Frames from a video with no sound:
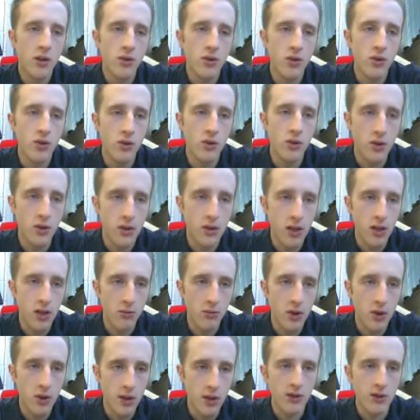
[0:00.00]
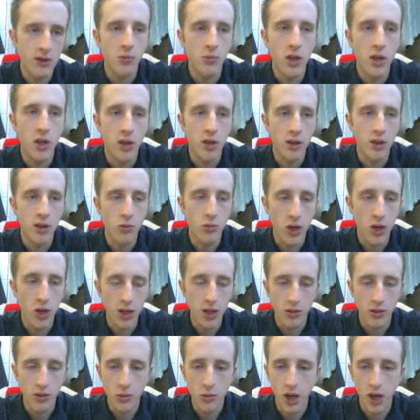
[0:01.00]
to do the same thing as making and
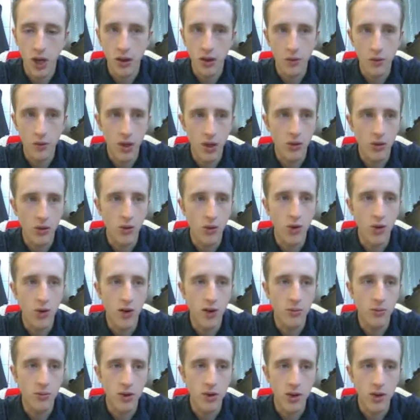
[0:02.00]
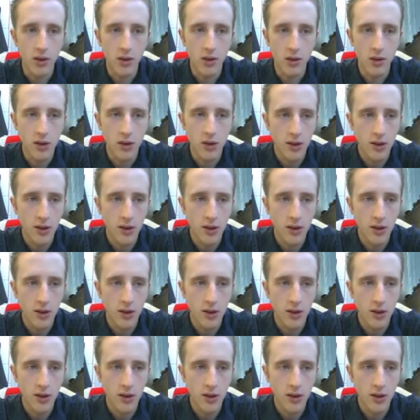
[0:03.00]
breaking a path without going up here.